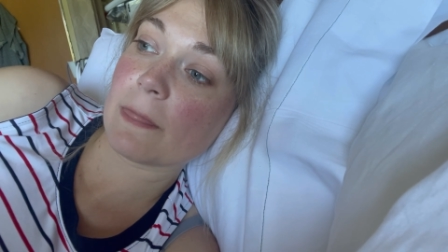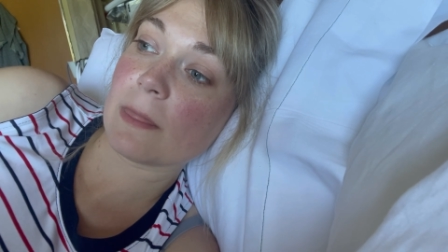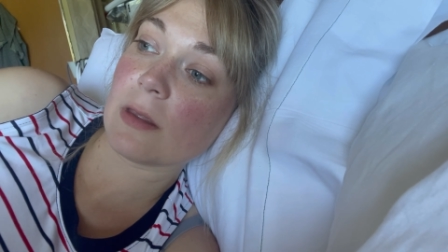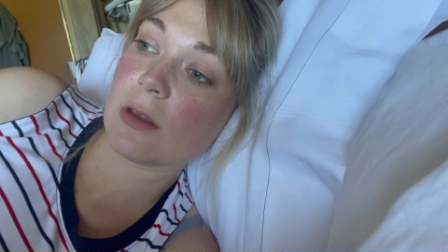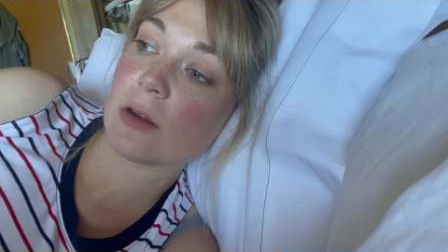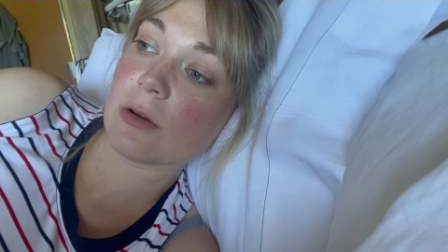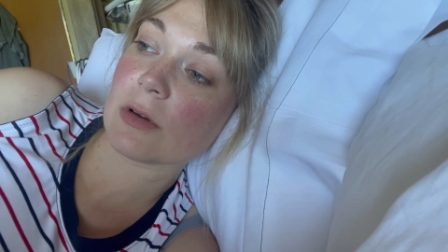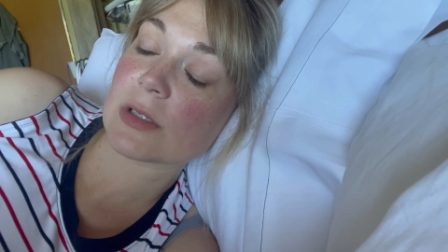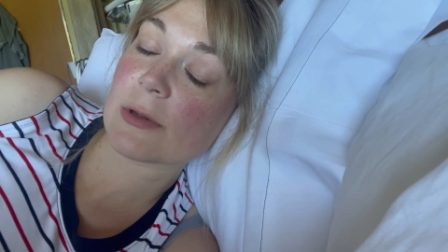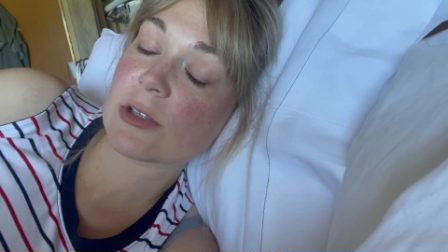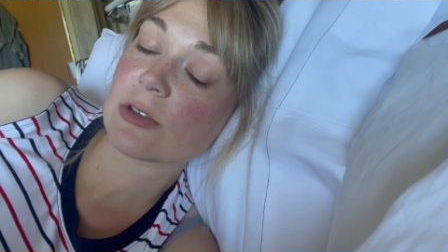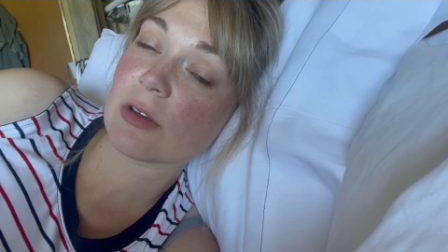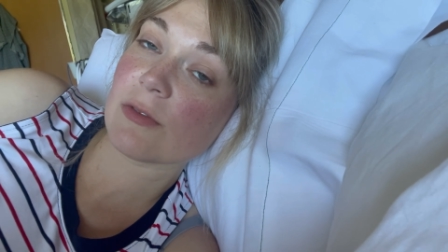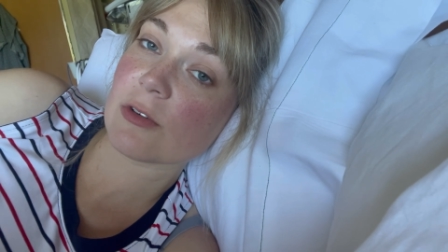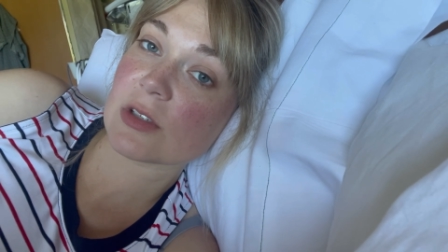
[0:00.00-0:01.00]
you know,
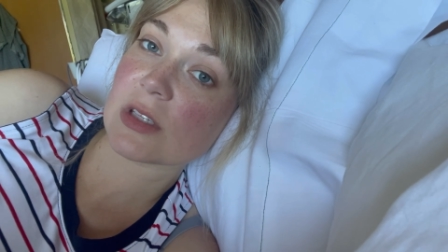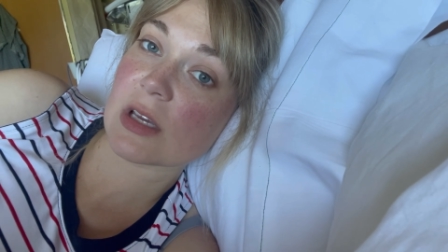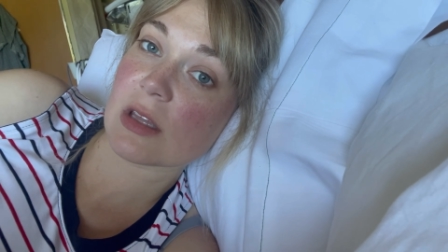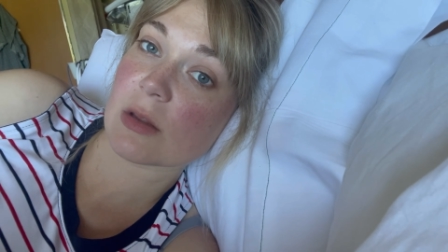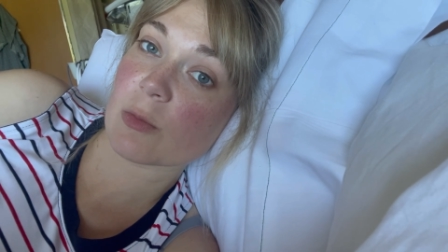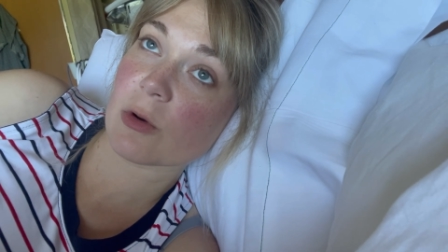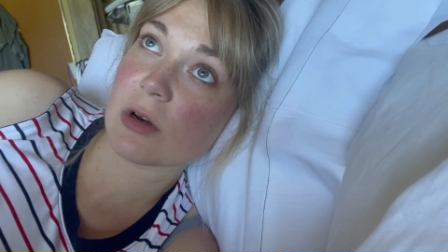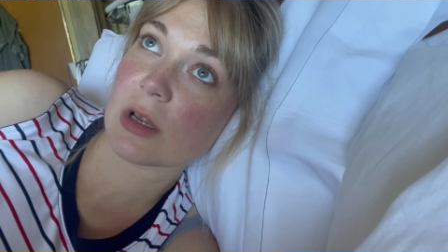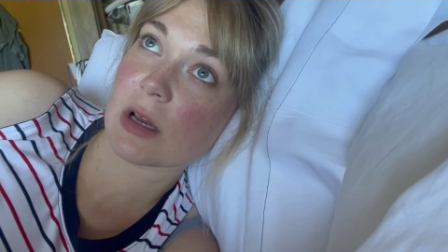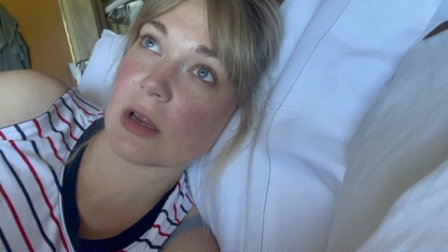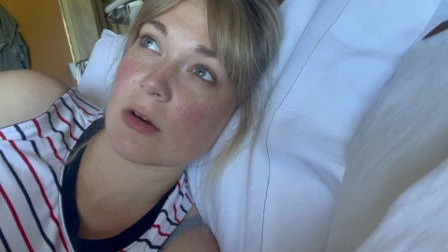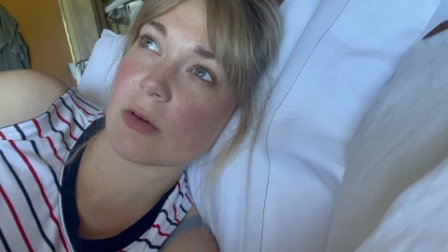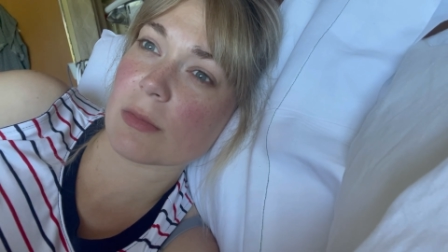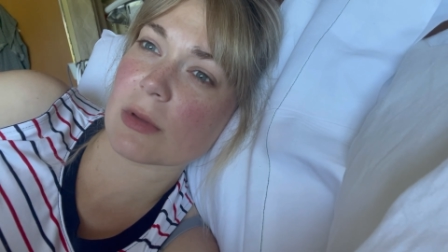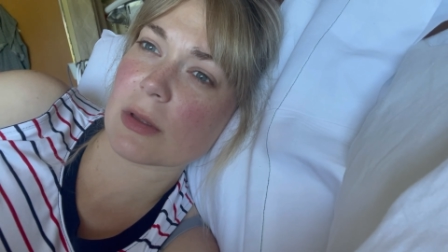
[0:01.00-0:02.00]
especially first thing in the morning, I
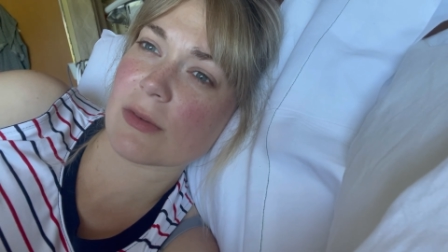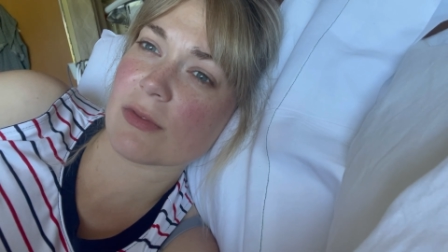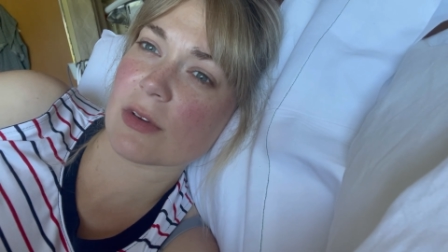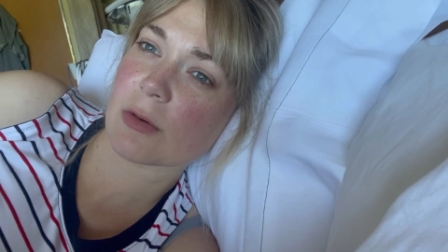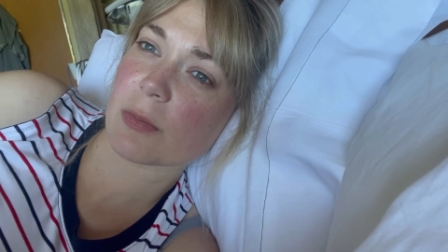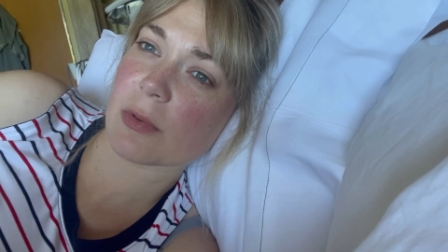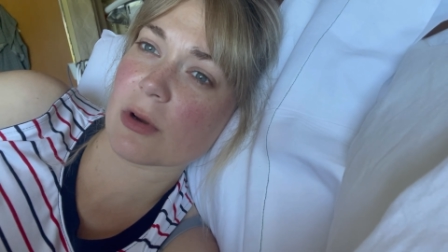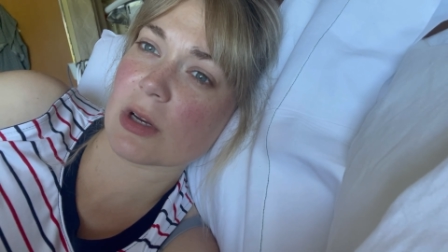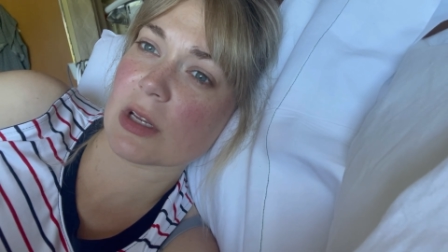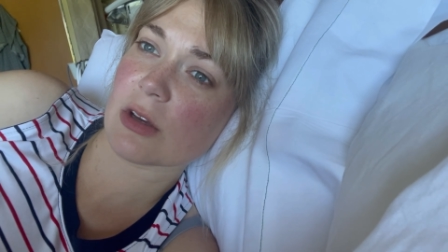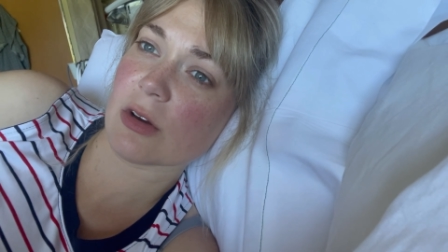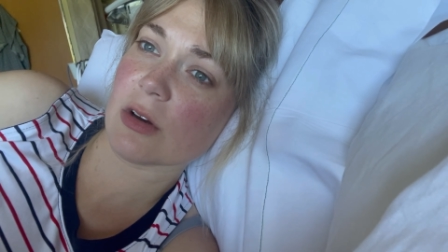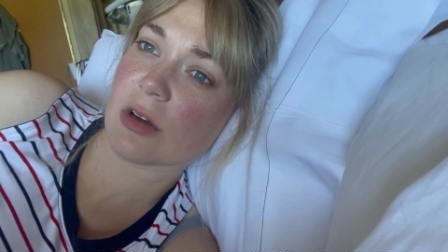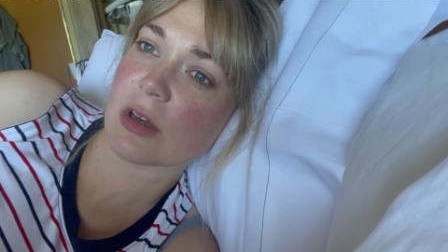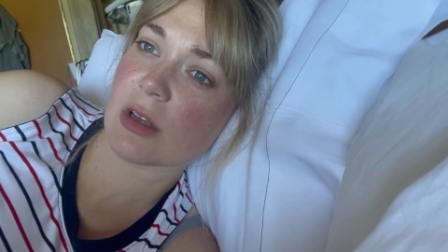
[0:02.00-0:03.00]
normally feel pretty
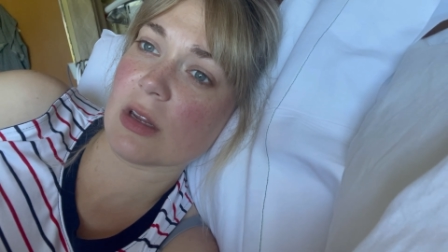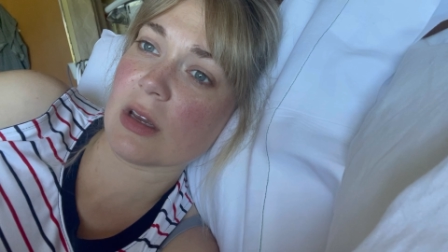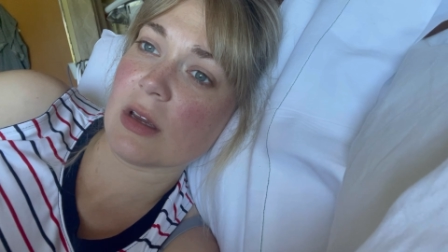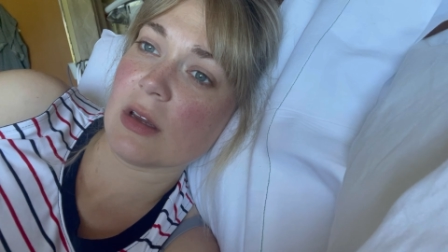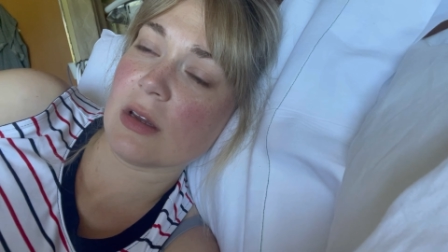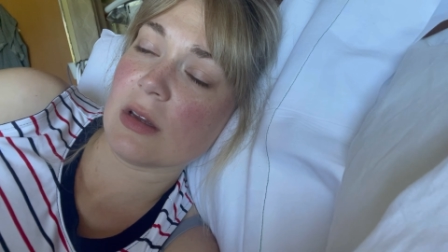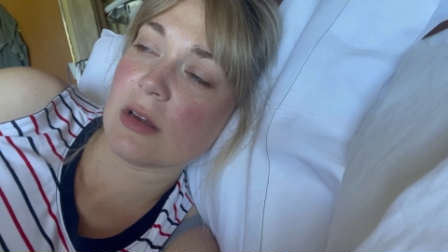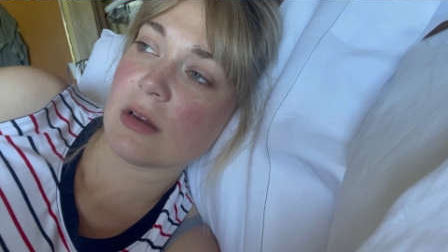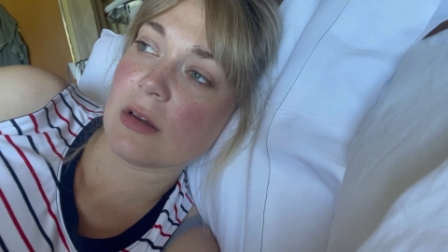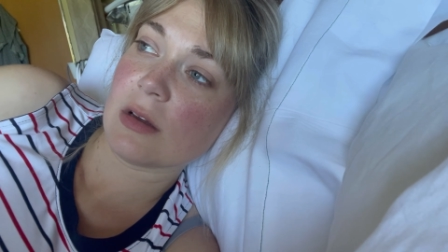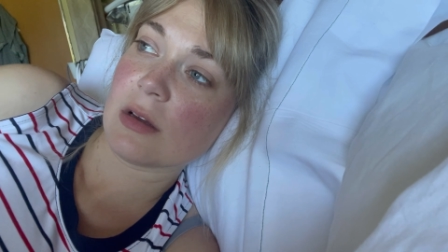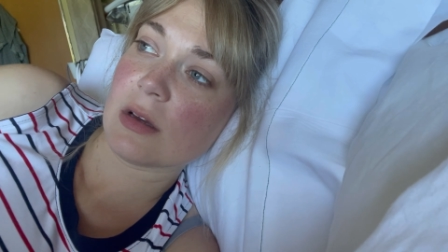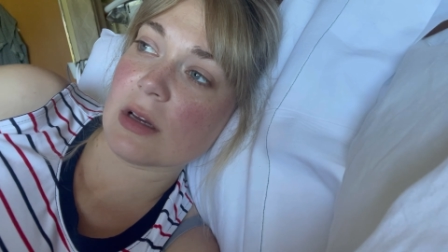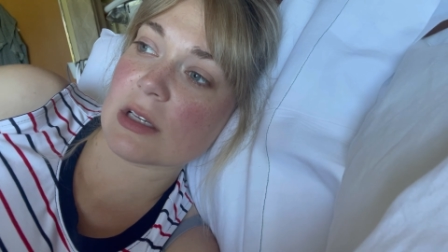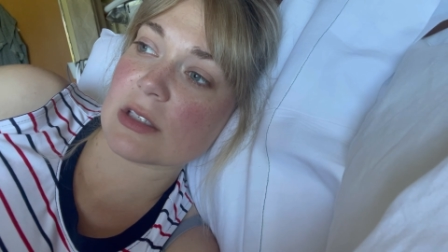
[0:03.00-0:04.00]
good
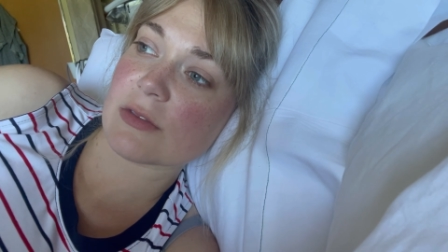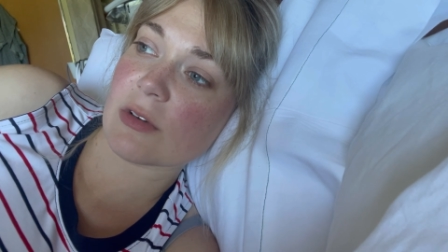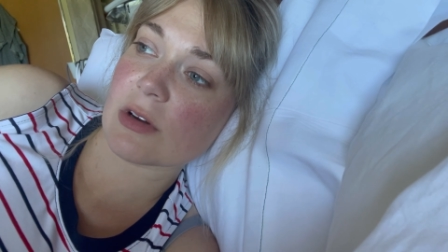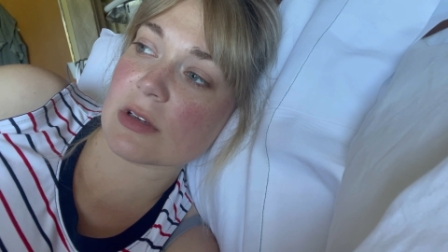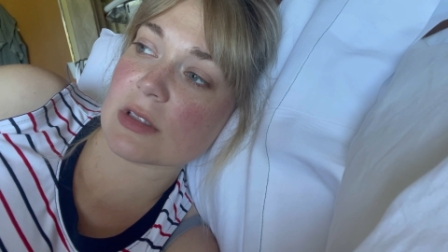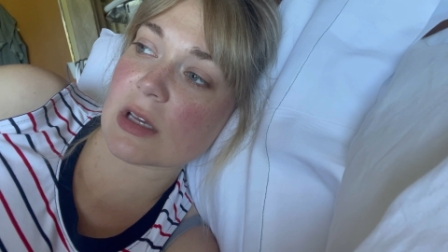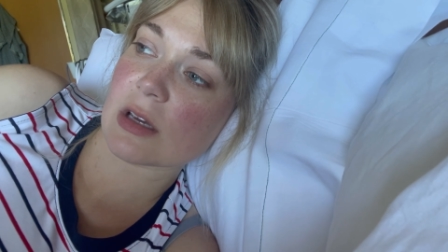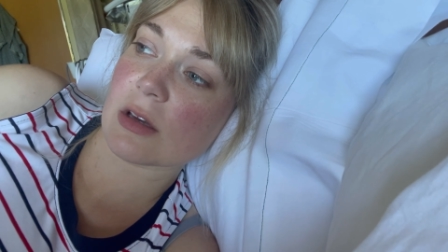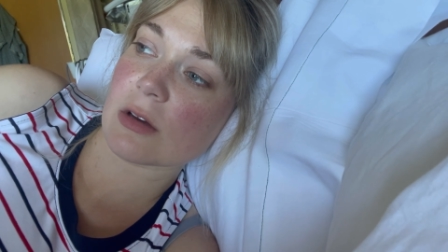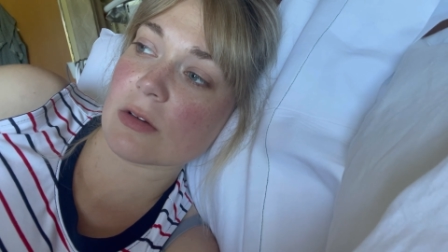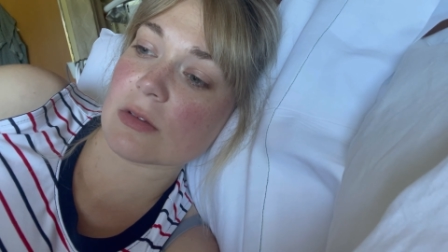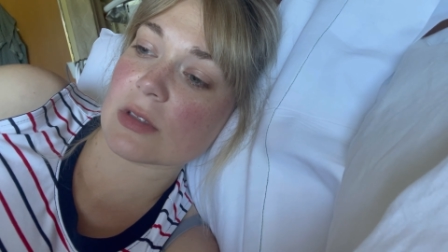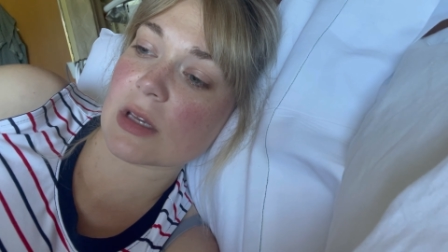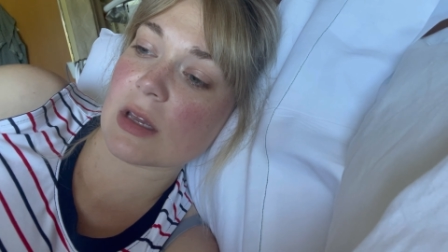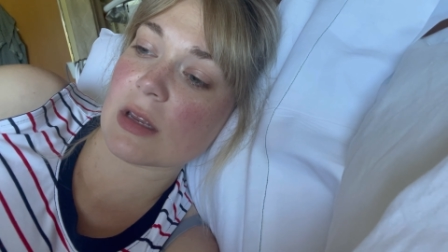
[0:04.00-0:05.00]
as far as that
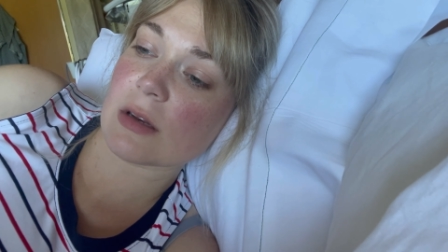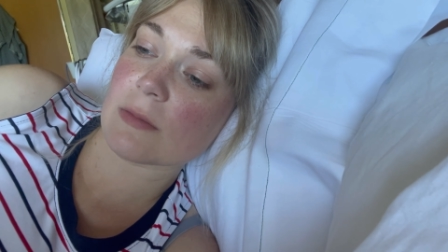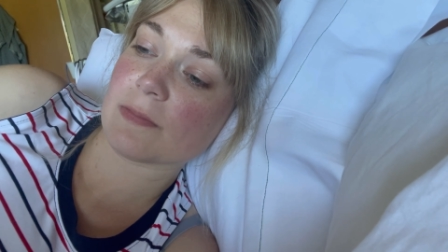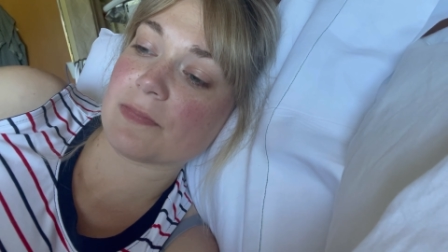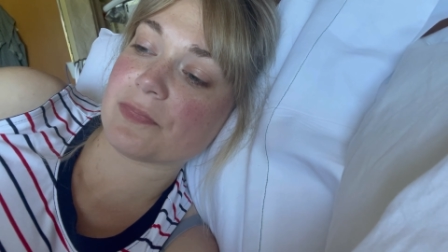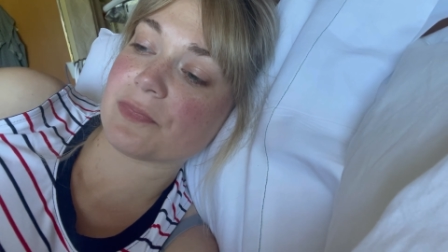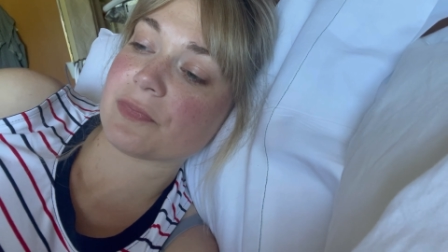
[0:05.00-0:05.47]
goes. And